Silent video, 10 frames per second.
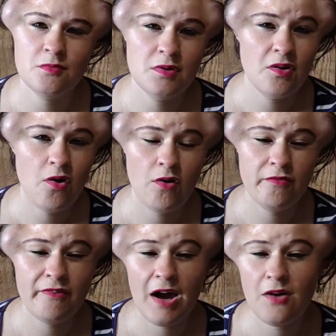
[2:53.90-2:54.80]

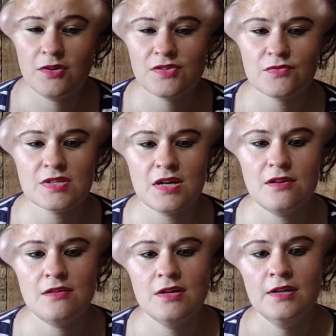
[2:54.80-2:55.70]
2.5 hours or
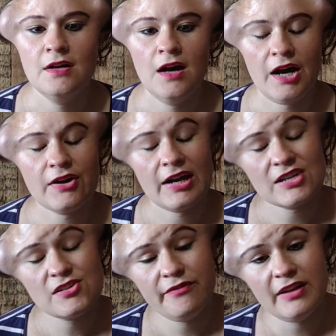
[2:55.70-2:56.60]
so, I could
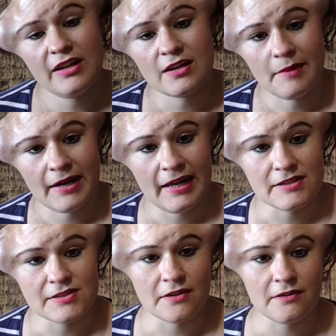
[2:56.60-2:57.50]
actually feel it on my
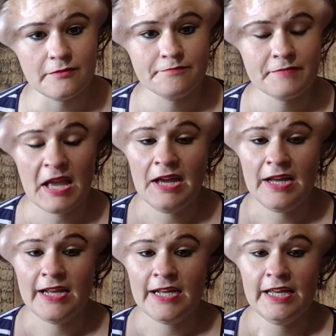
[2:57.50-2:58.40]
head. So
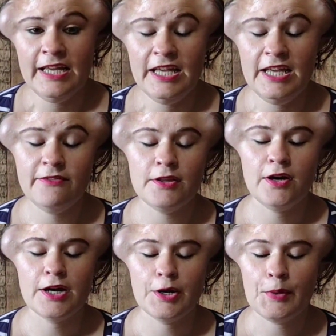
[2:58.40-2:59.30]
even though
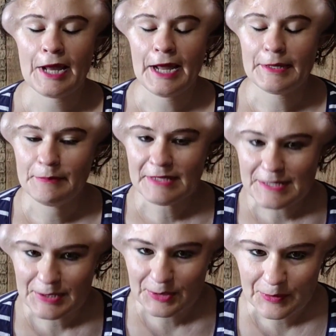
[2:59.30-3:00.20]
I don't want to
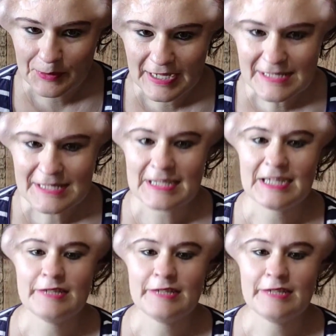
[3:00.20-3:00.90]
admit it always,